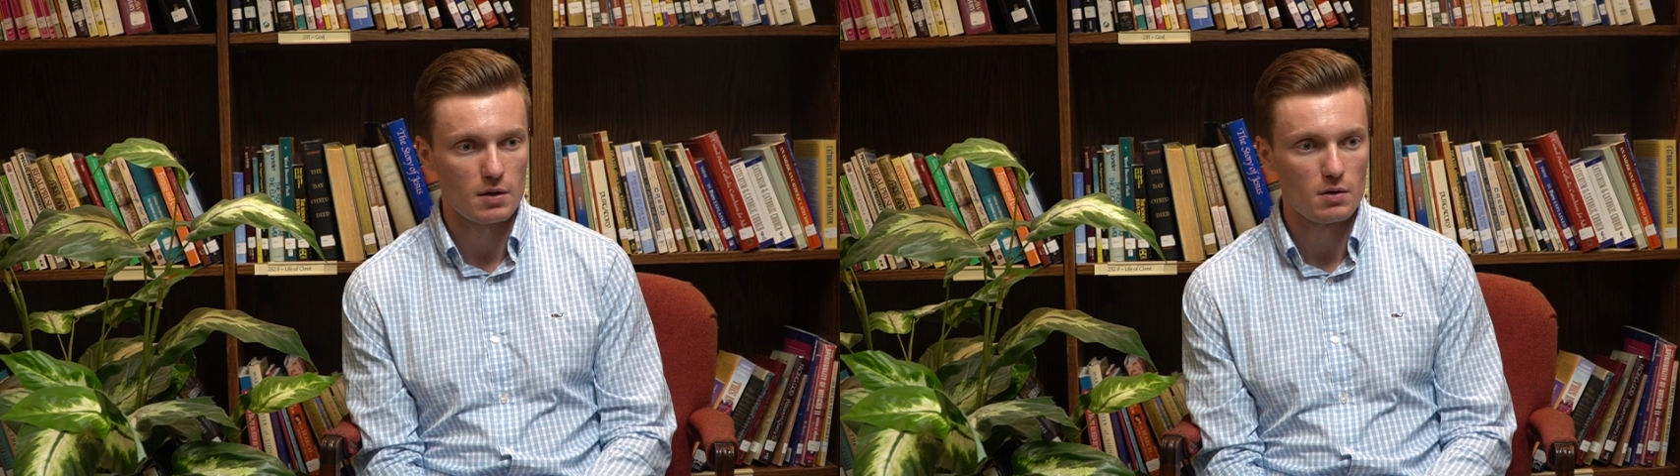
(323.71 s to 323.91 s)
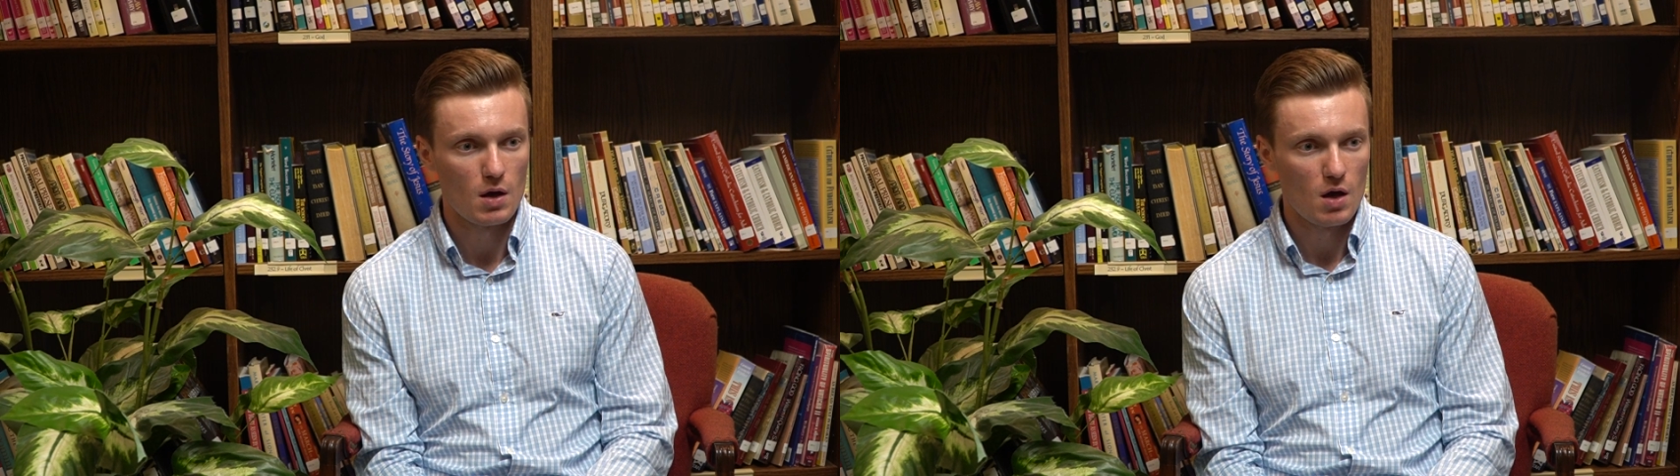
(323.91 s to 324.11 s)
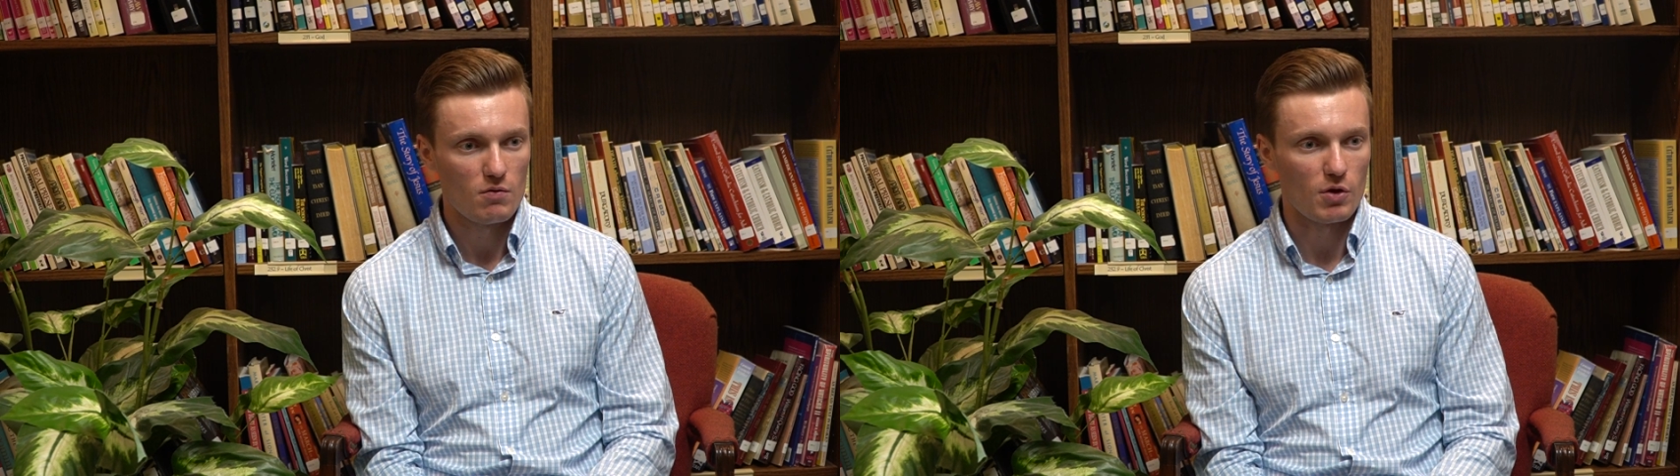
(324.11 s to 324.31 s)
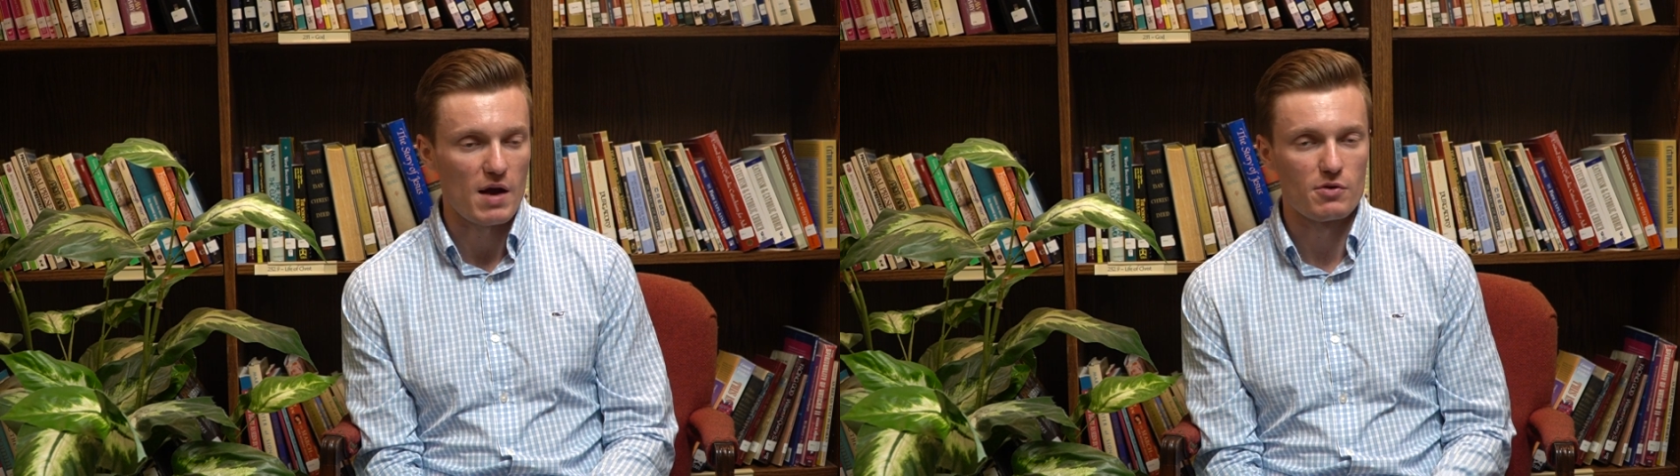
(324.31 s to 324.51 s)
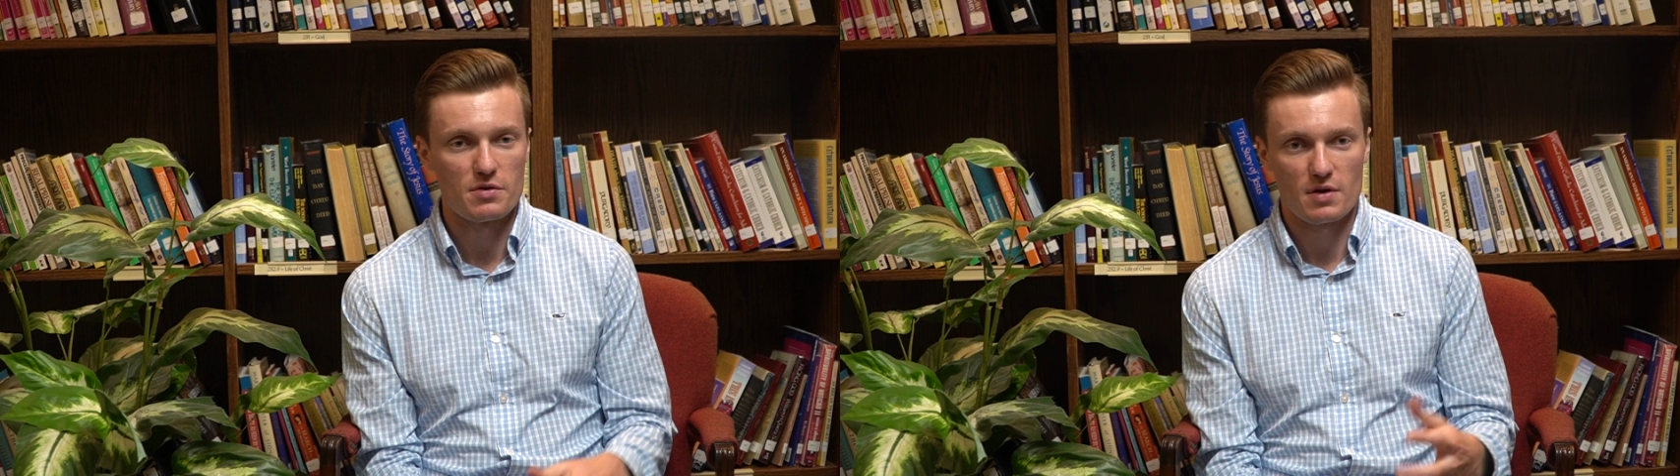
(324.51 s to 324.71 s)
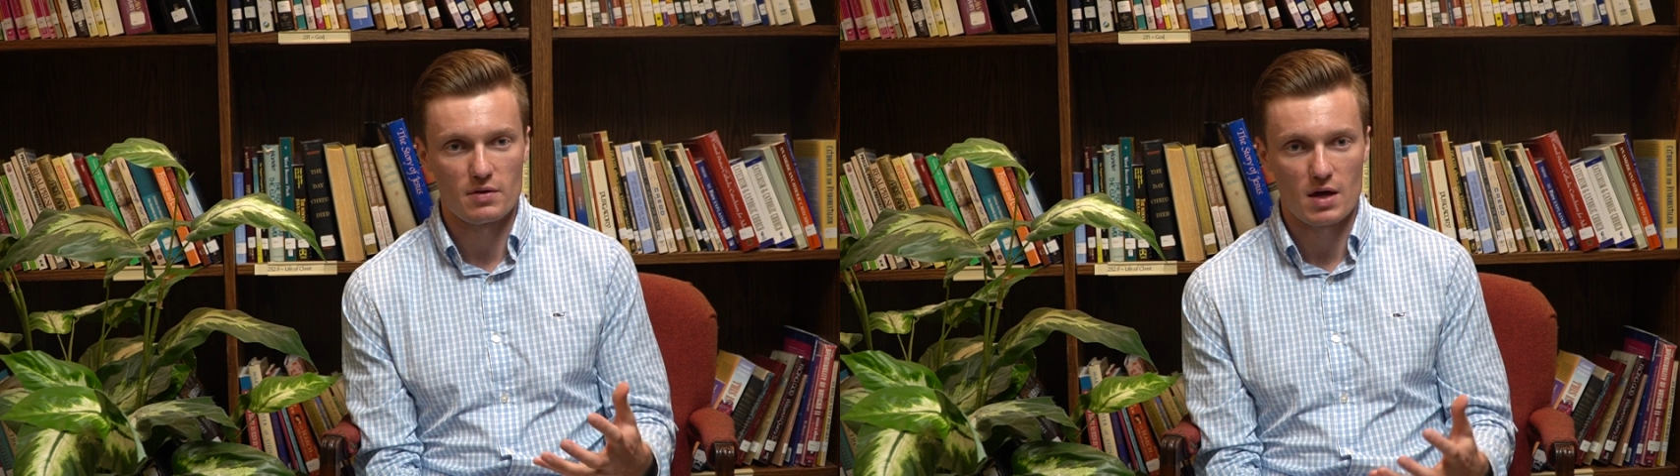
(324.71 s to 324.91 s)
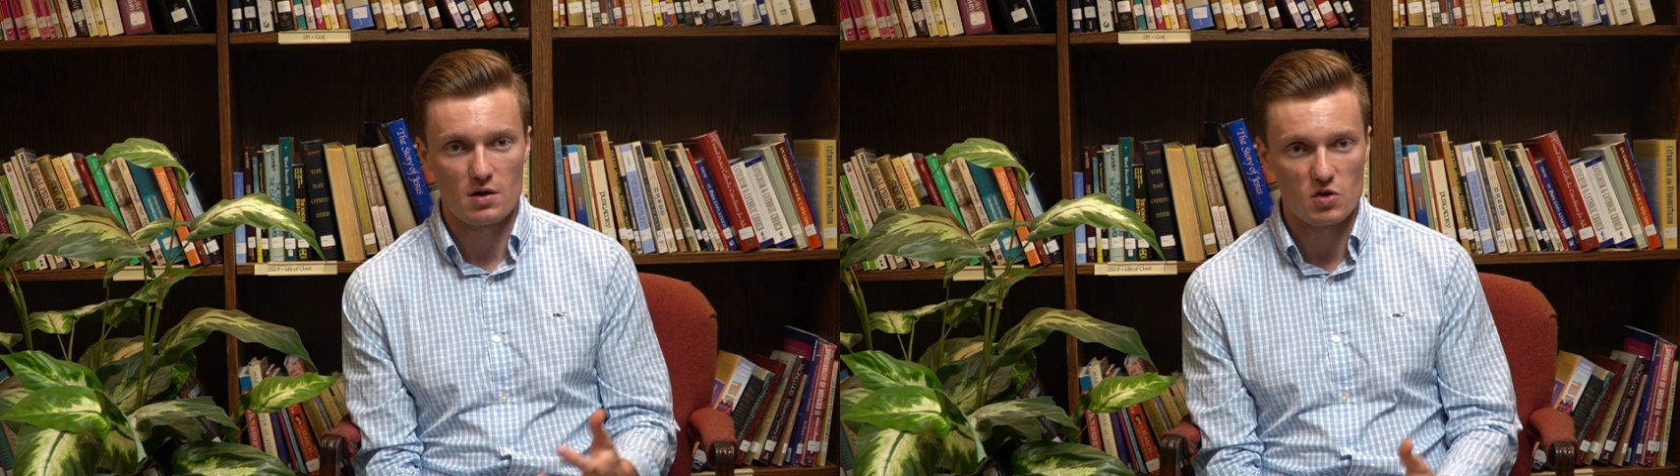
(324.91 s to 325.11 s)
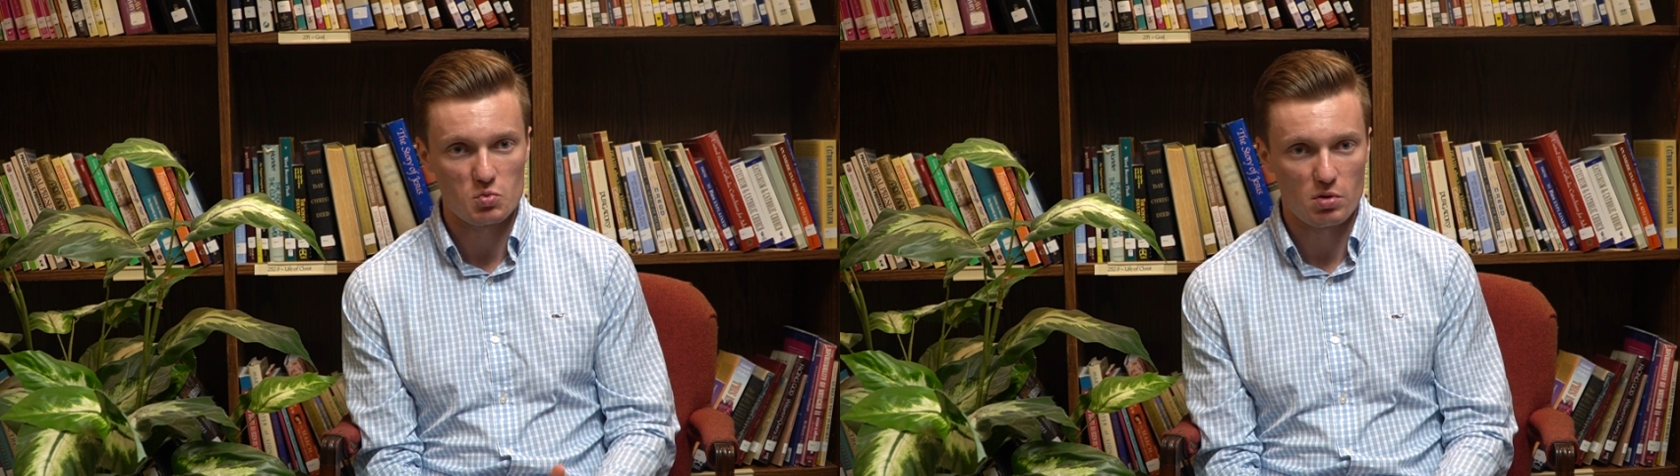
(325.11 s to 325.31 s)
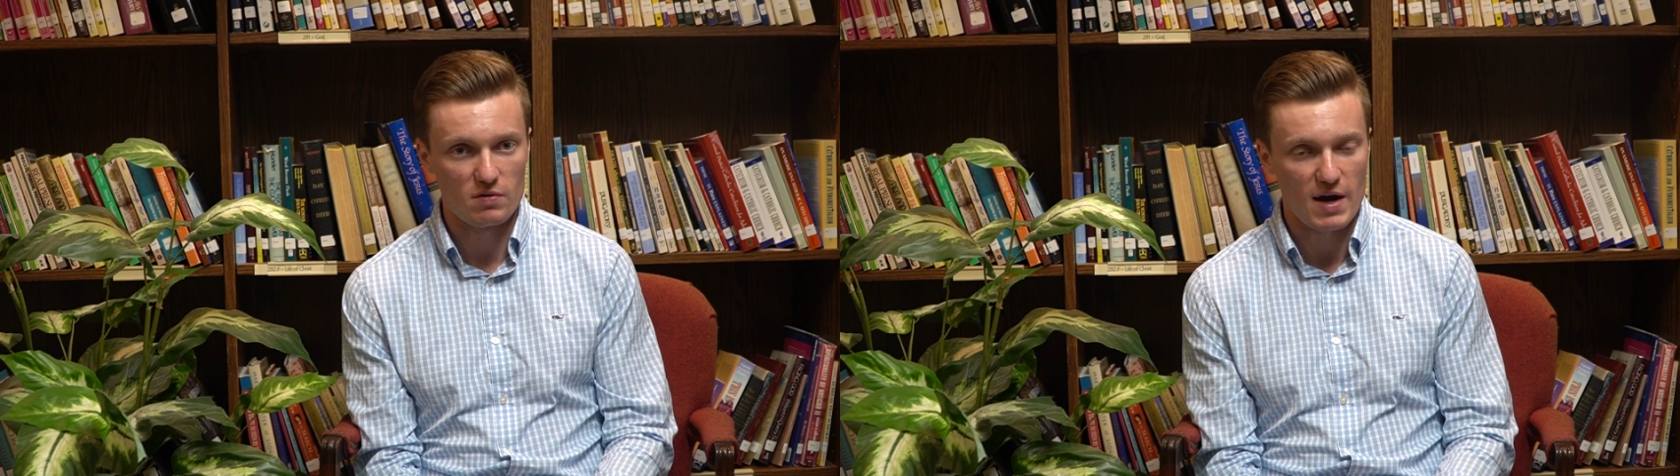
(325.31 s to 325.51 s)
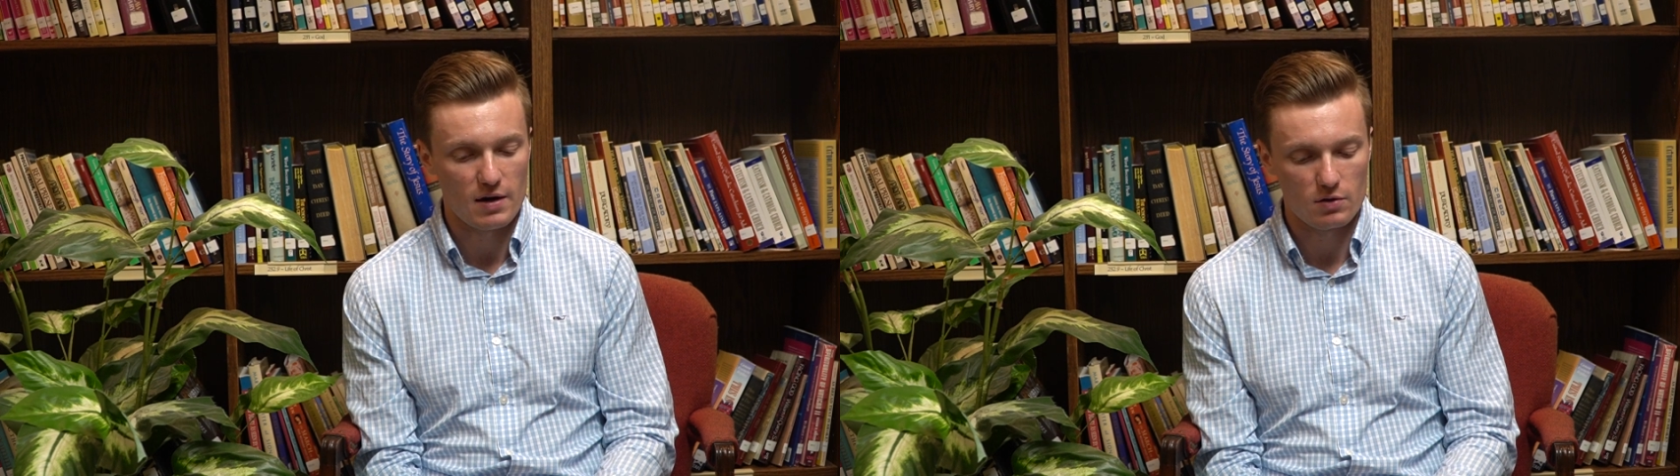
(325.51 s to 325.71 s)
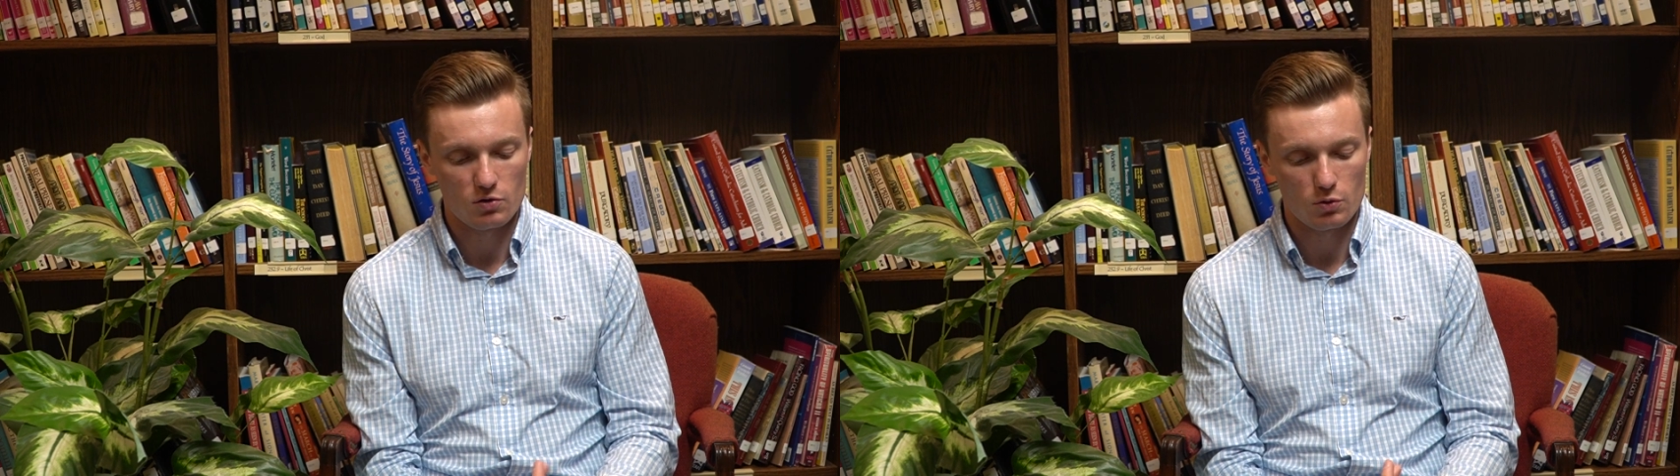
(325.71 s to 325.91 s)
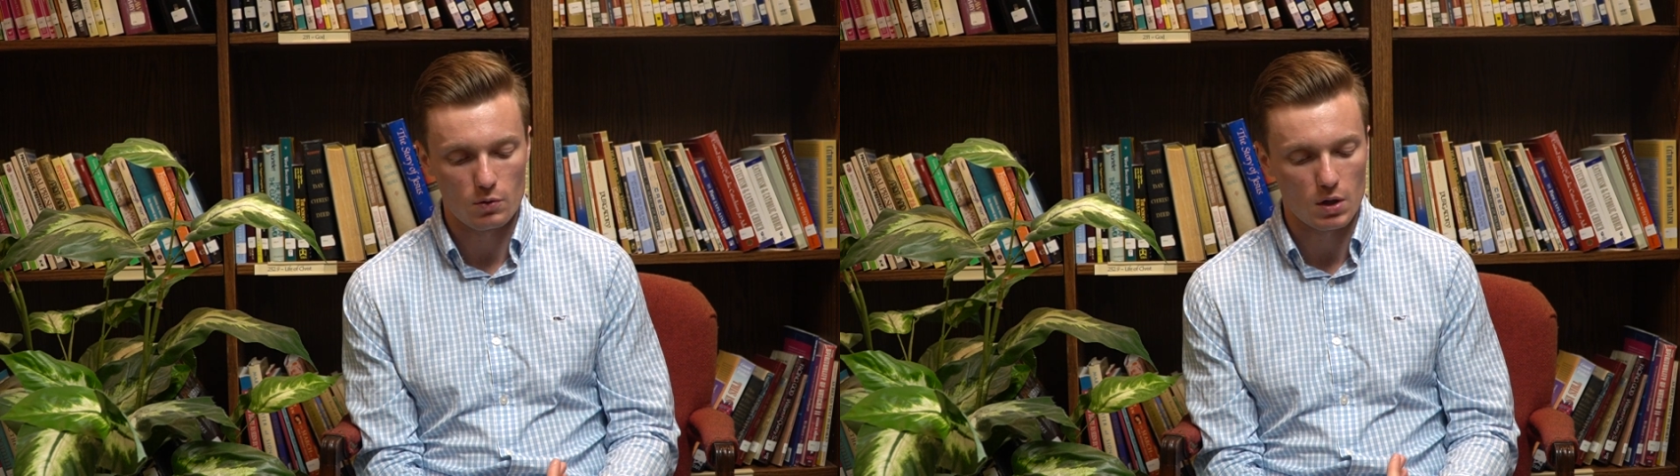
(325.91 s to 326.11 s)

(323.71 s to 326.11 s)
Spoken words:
and for everything that He's provided you,